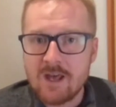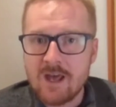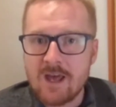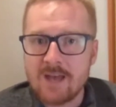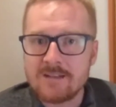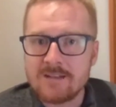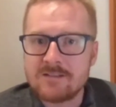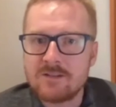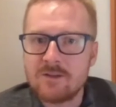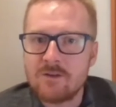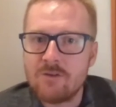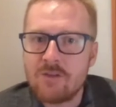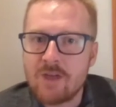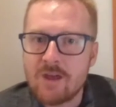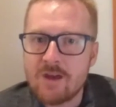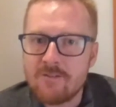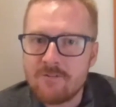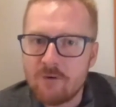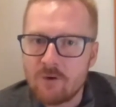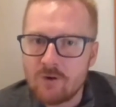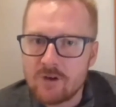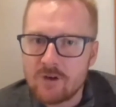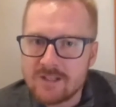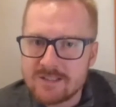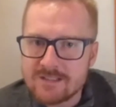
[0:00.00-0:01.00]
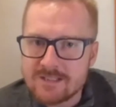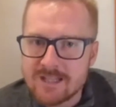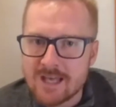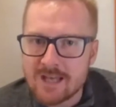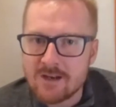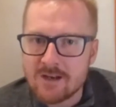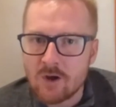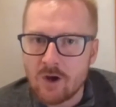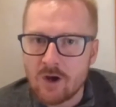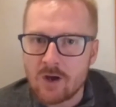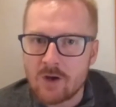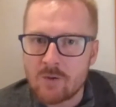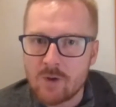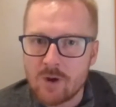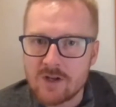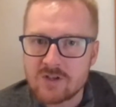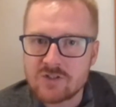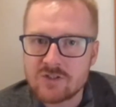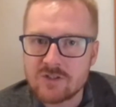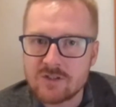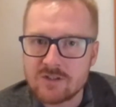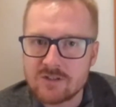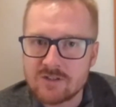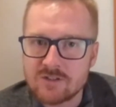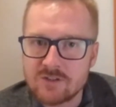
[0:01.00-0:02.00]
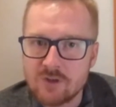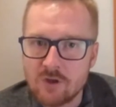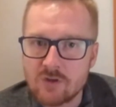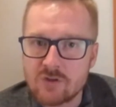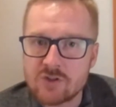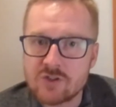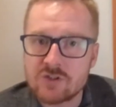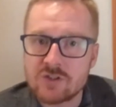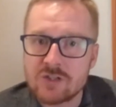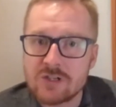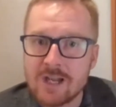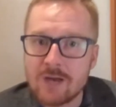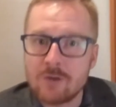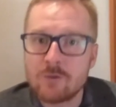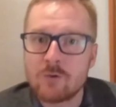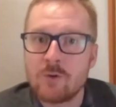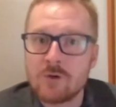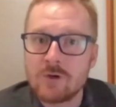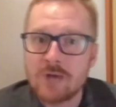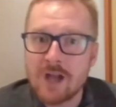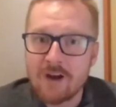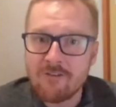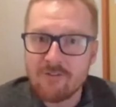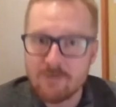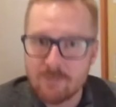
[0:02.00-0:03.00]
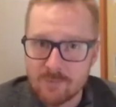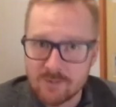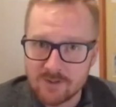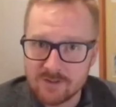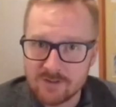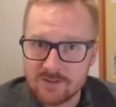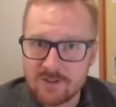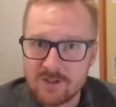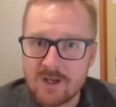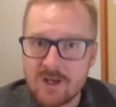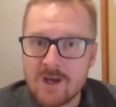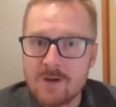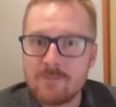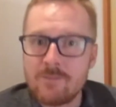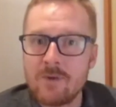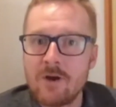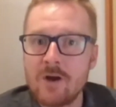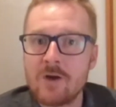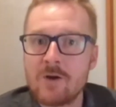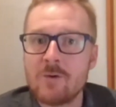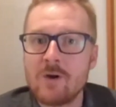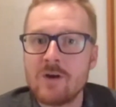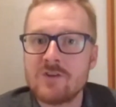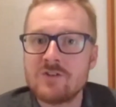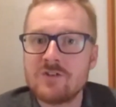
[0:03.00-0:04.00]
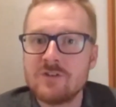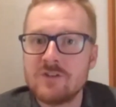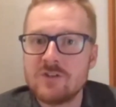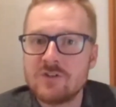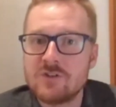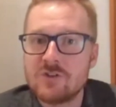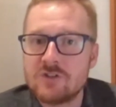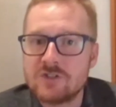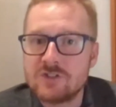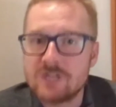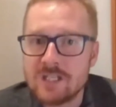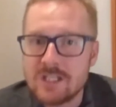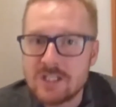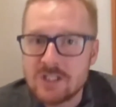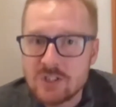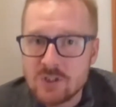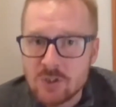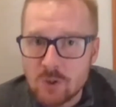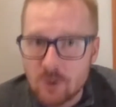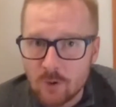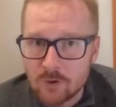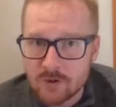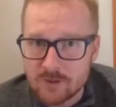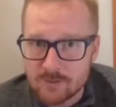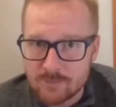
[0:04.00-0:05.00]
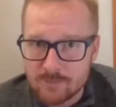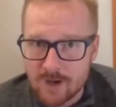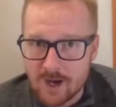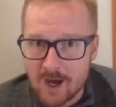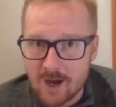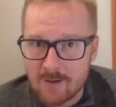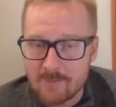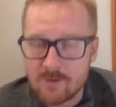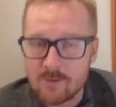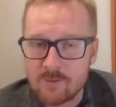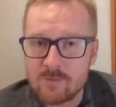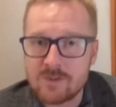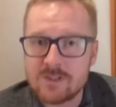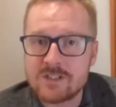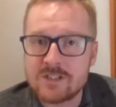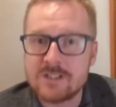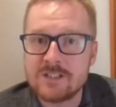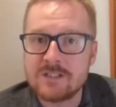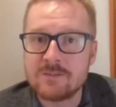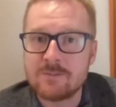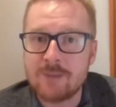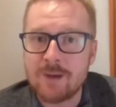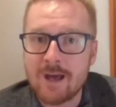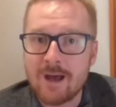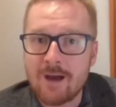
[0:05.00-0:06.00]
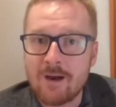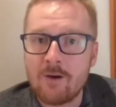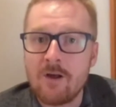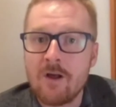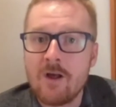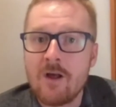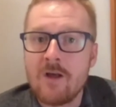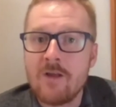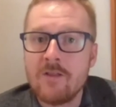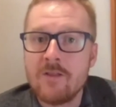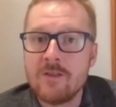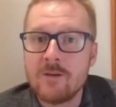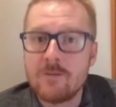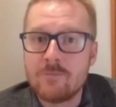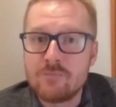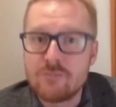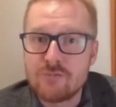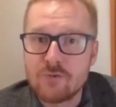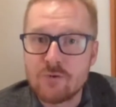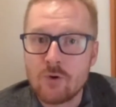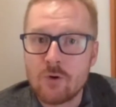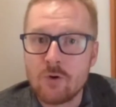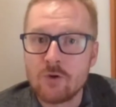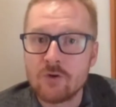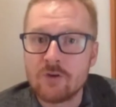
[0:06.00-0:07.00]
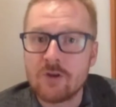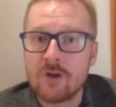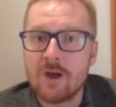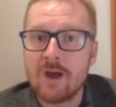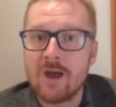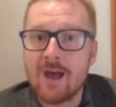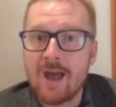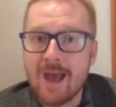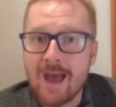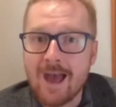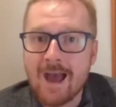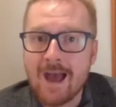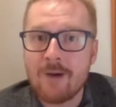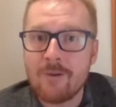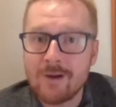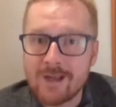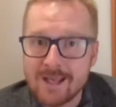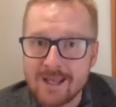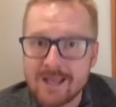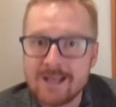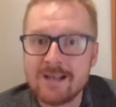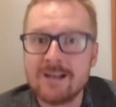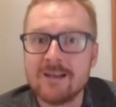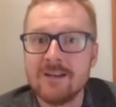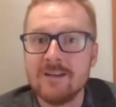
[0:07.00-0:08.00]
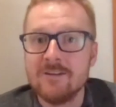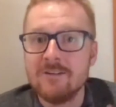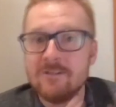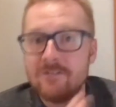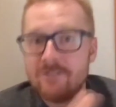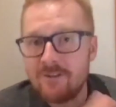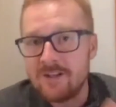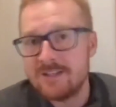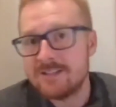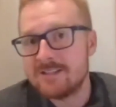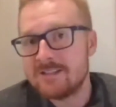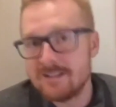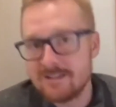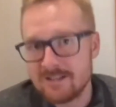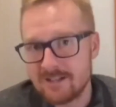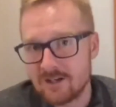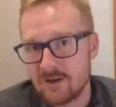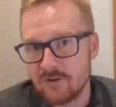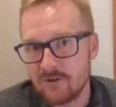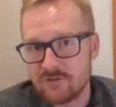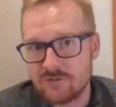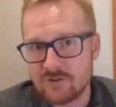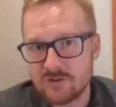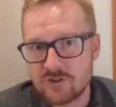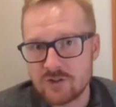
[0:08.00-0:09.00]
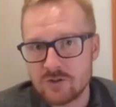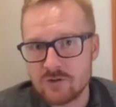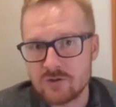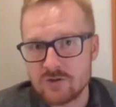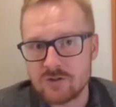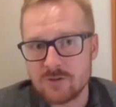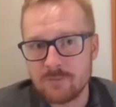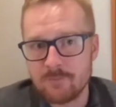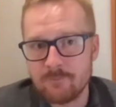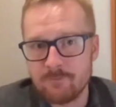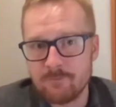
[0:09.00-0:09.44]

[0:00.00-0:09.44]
And so therefore, is that not a question that's not just local government, but a question that should sit in your department, which is about the broader, how England fits in the constitution?